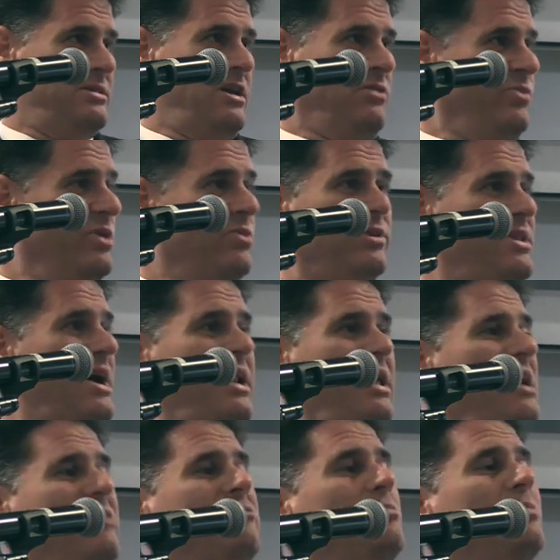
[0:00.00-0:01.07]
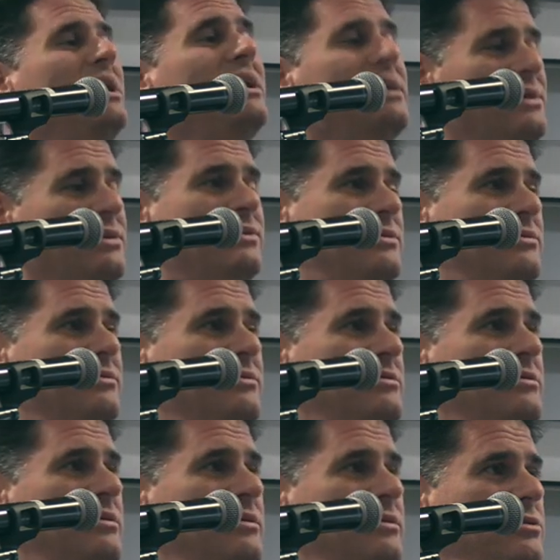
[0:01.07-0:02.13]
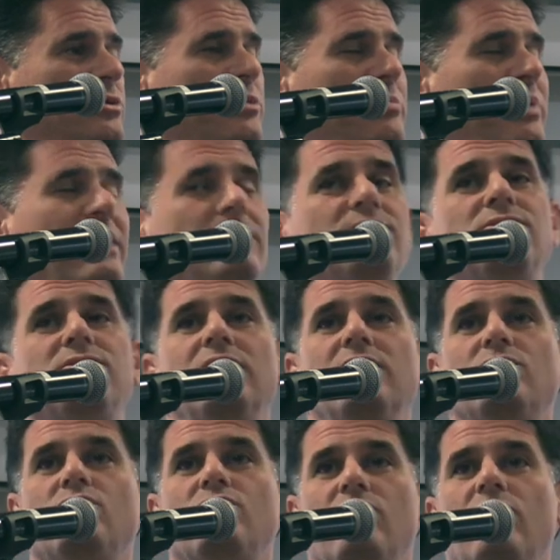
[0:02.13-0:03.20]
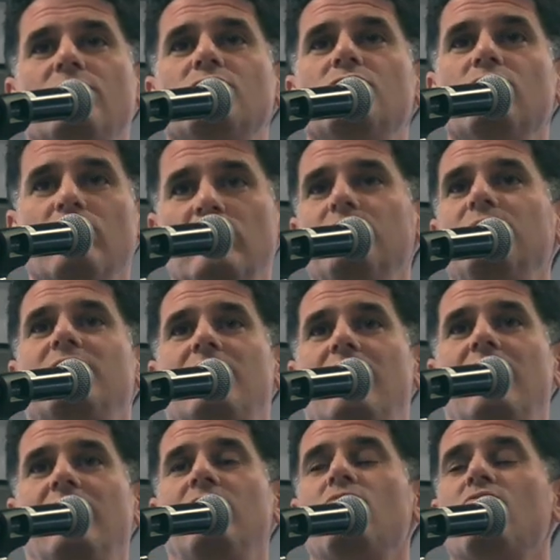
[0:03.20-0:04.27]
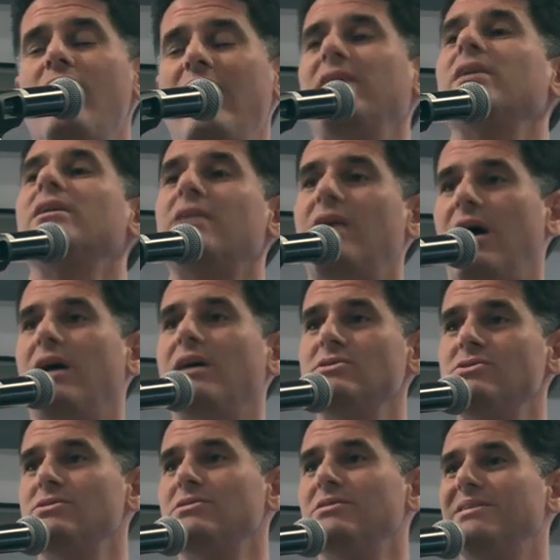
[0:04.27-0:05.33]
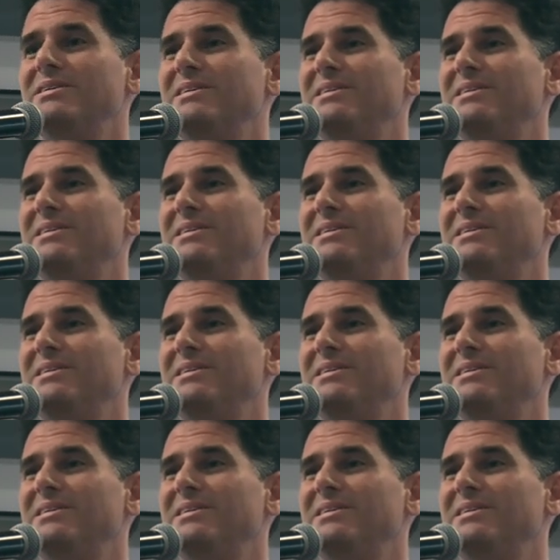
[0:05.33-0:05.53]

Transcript: And we will not have peace until the Palestinians cross the Rubicon and recognize